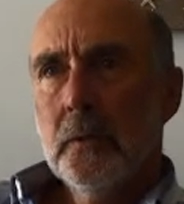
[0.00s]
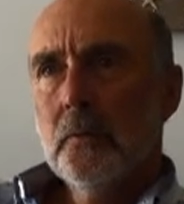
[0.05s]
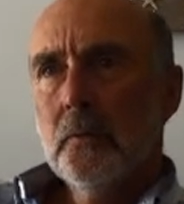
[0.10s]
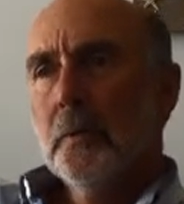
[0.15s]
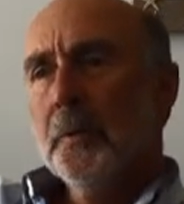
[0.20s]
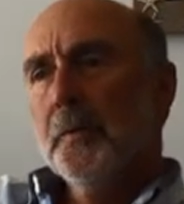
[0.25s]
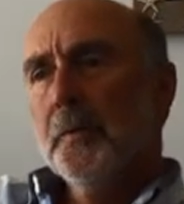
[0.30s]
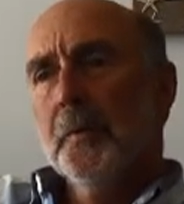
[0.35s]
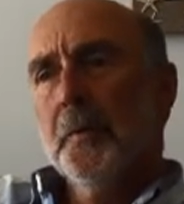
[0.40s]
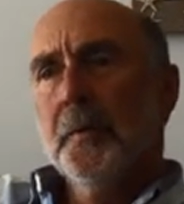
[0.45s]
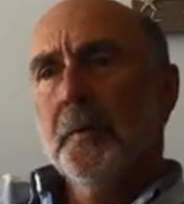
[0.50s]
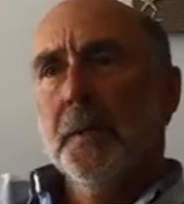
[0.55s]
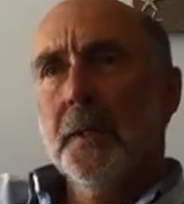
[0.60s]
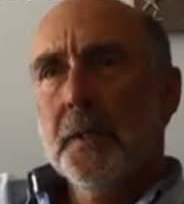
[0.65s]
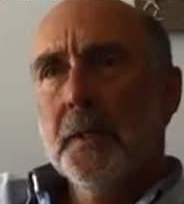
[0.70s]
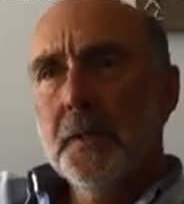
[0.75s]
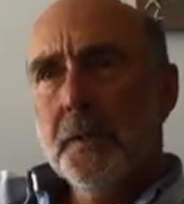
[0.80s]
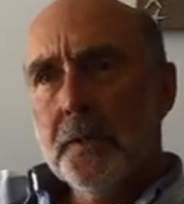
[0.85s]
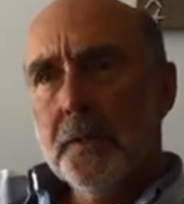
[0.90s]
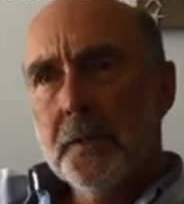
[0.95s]
What are the
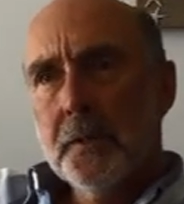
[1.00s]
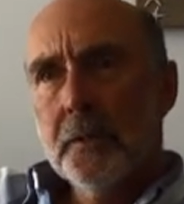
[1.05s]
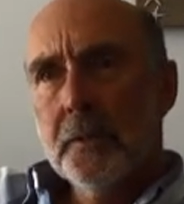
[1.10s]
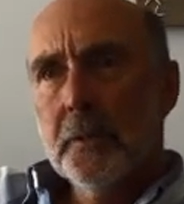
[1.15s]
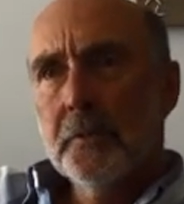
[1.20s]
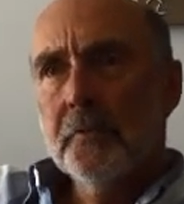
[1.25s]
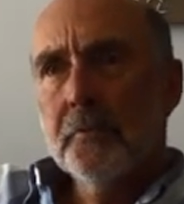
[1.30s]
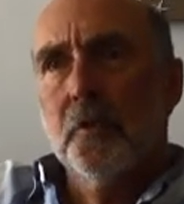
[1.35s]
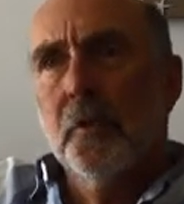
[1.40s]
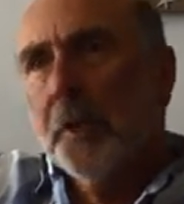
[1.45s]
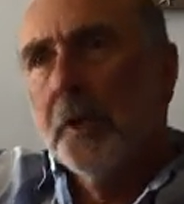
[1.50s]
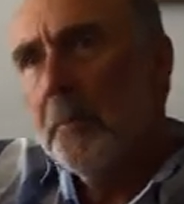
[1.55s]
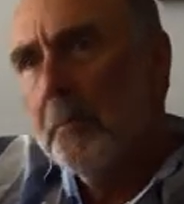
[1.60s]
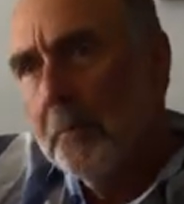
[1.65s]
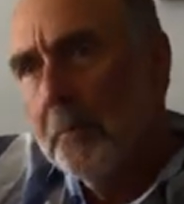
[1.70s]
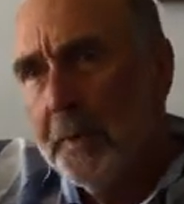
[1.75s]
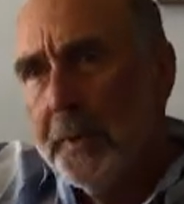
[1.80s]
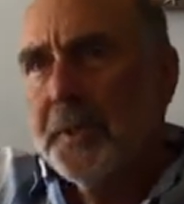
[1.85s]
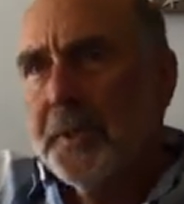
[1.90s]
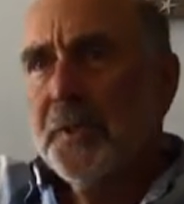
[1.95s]
things that I've got
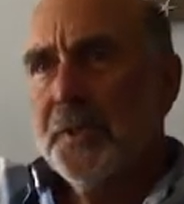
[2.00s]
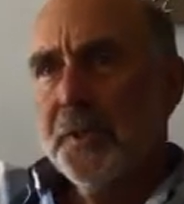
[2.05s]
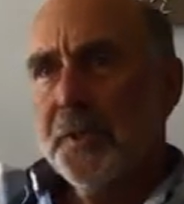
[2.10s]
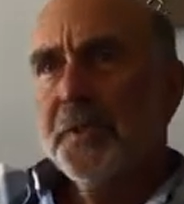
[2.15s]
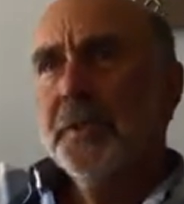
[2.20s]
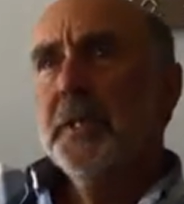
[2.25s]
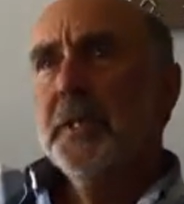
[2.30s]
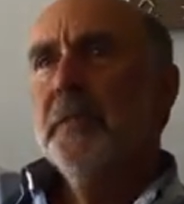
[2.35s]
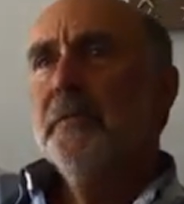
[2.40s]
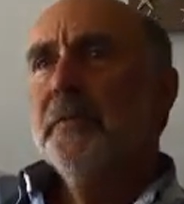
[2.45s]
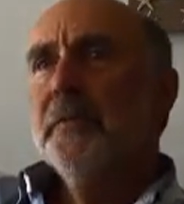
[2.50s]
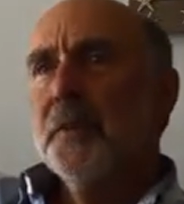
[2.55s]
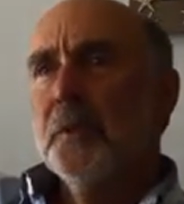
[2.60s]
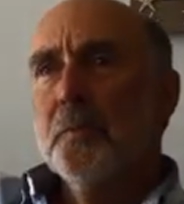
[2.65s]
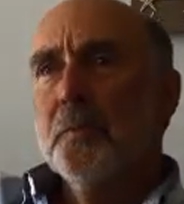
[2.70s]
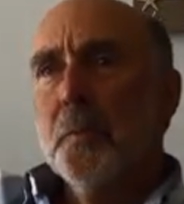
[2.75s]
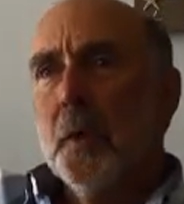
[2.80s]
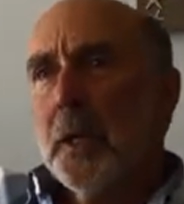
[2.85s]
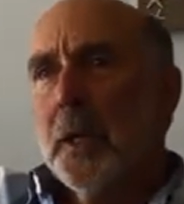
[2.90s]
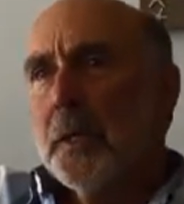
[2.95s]
up my sleeve
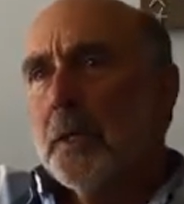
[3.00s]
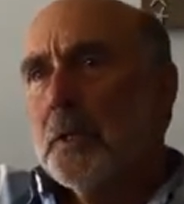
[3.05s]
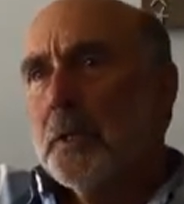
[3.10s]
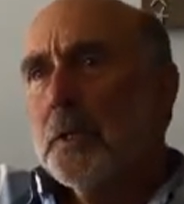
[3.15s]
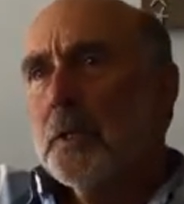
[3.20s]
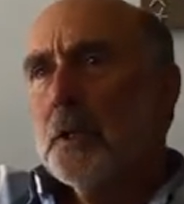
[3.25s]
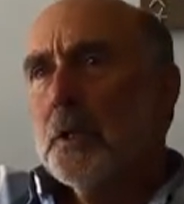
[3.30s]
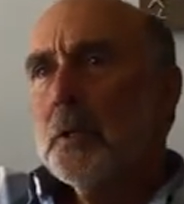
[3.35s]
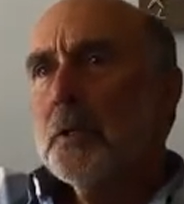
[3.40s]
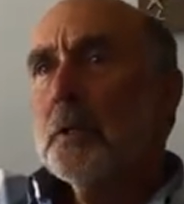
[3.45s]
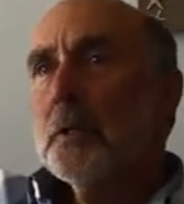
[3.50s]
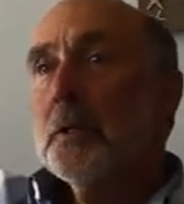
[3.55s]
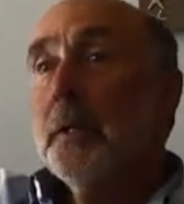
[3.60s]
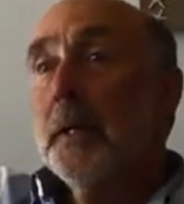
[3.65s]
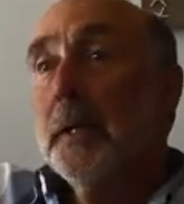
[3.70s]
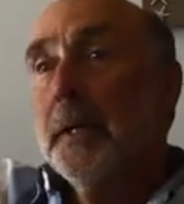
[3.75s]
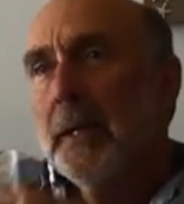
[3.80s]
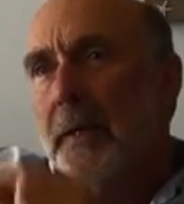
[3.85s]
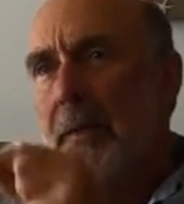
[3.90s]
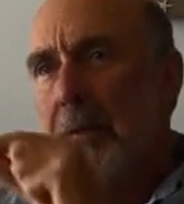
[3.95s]
as a practitioner
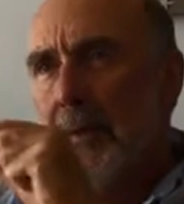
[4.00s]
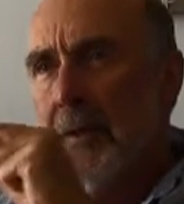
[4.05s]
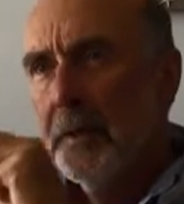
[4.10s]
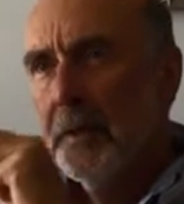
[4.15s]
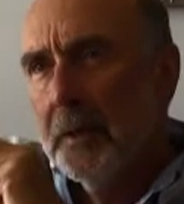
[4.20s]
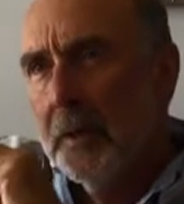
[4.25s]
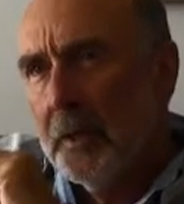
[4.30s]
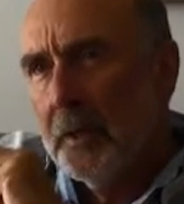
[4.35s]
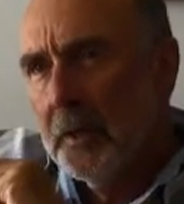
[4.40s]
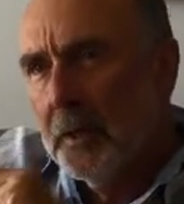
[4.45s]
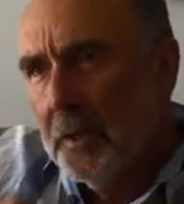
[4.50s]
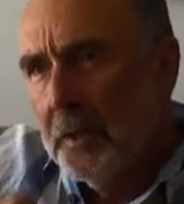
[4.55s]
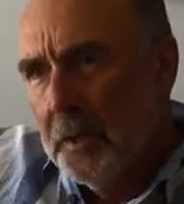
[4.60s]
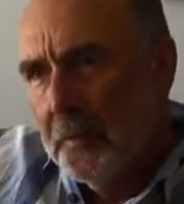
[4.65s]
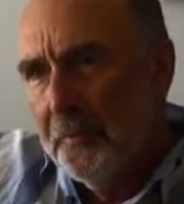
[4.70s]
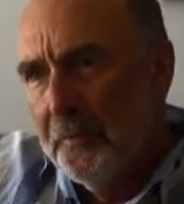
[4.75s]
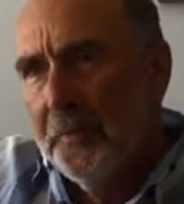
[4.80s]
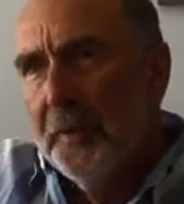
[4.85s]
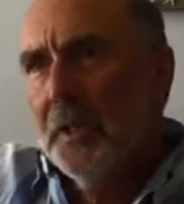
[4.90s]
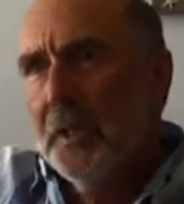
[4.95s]
that can
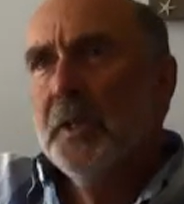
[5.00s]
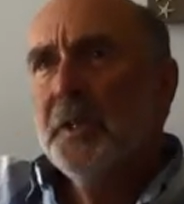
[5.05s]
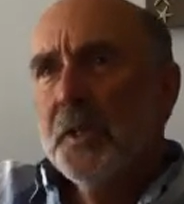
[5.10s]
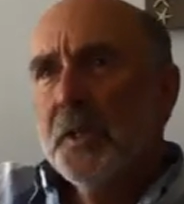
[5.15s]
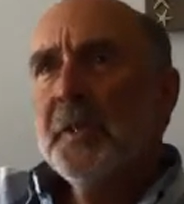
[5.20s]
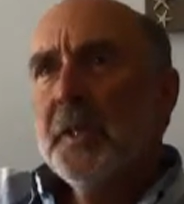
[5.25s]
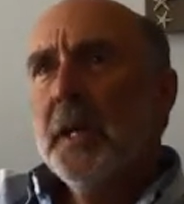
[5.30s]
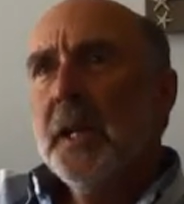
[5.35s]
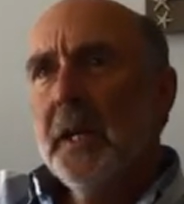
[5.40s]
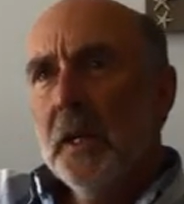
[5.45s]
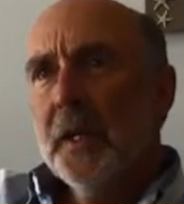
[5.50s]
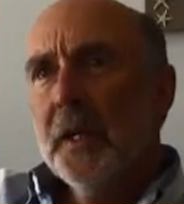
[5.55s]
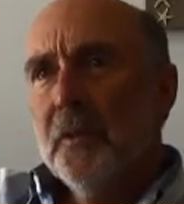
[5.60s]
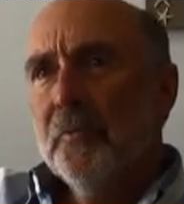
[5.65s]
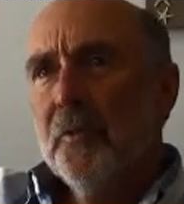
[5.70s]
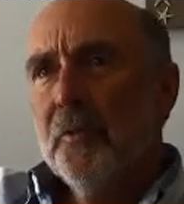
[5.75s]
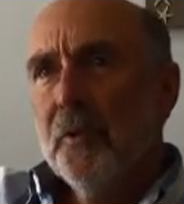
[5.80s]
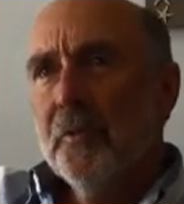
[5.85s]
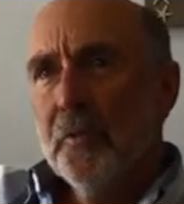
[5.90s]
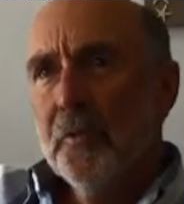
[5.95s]
fit into that
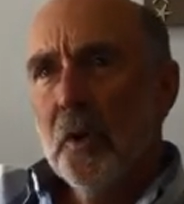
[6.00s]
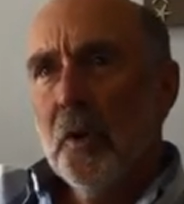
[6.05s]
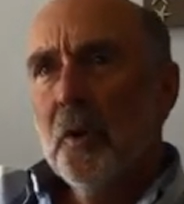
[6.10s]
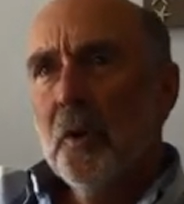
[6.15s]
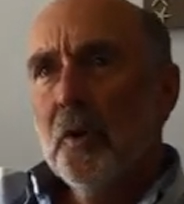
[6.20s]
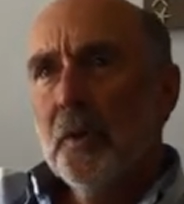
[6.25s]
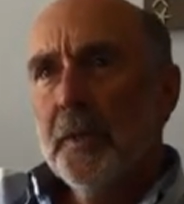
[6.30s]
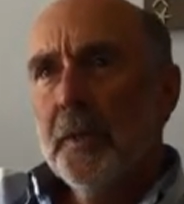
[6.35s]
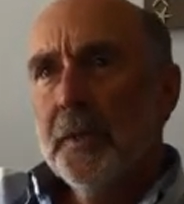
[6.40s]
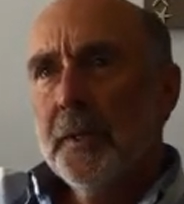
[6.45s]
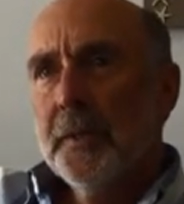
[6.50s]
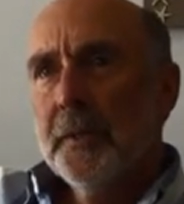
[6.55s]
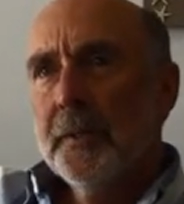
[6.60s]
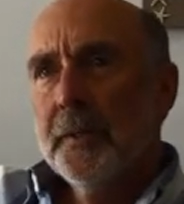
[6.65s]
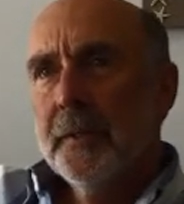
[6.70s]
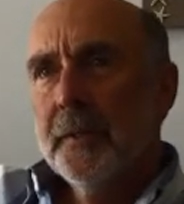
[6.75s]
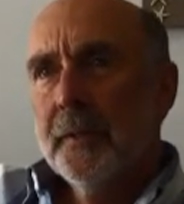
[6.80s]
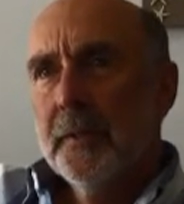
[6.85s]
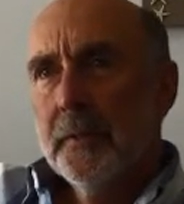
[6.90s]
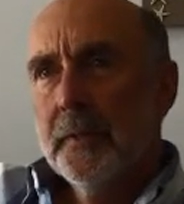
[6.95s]
level of client?
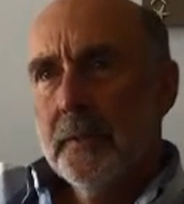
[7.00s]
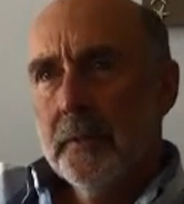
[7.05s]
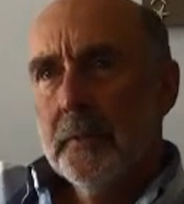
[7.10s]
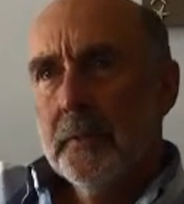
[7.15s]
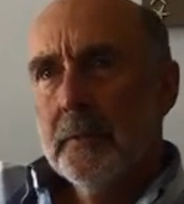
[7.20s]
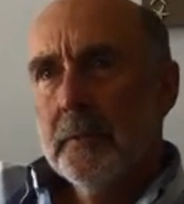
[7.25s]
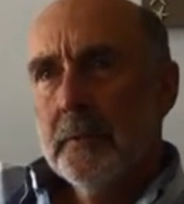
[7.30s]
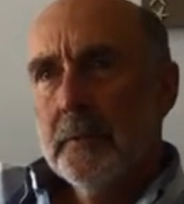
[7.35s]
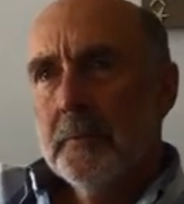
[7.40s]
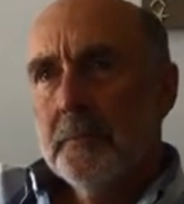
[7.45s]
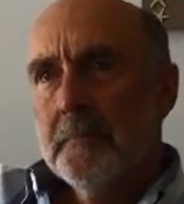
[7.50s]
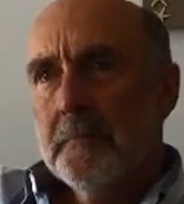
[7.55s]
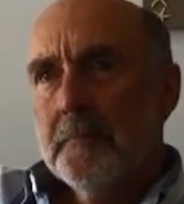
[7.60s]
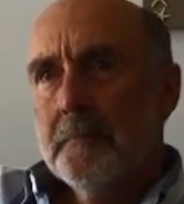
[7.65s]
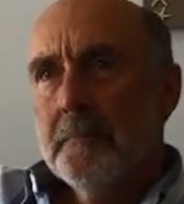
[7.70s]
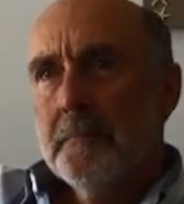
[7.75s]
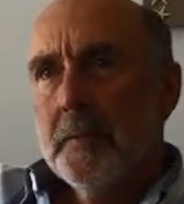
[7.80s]
Yeah. Um,